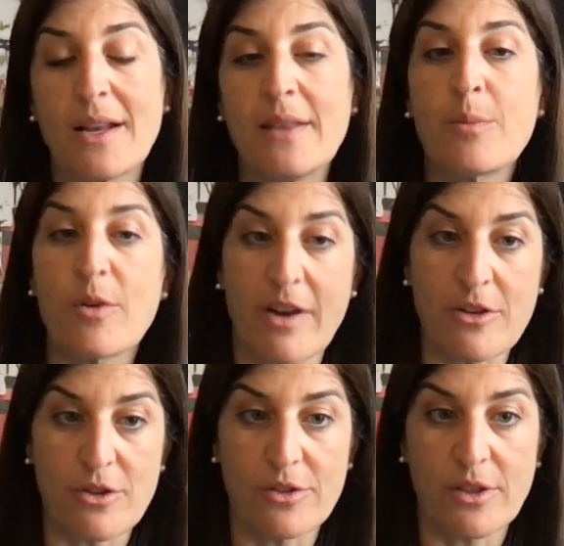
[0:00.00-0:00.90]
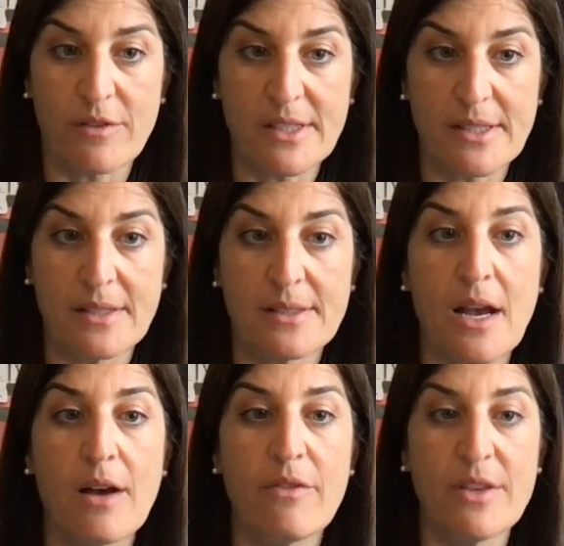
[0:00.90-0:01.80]
in the professional services
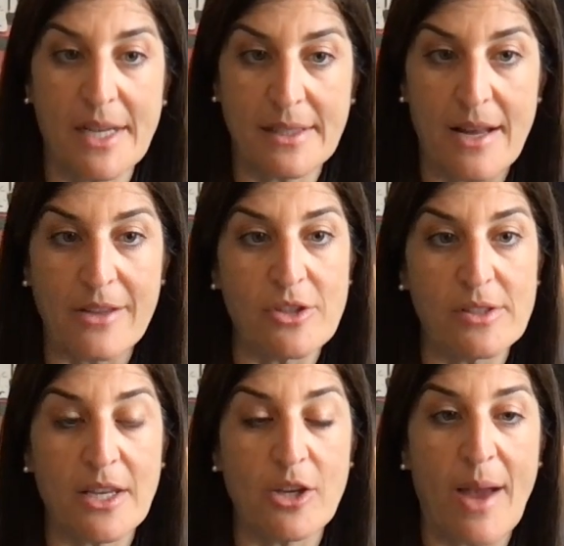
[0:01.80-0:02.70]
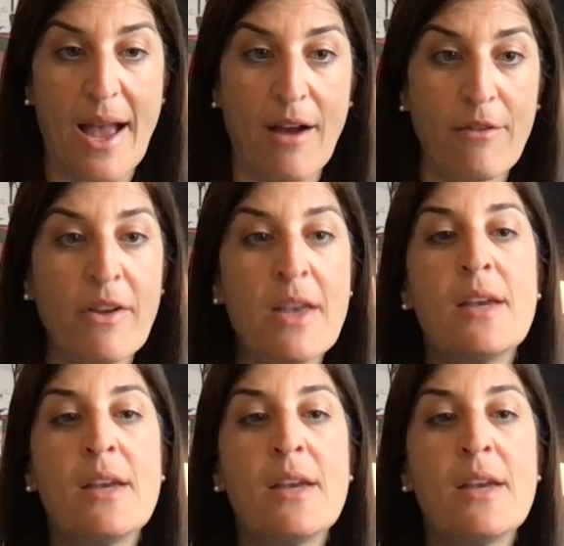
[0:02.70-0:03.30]
of the technologies that you have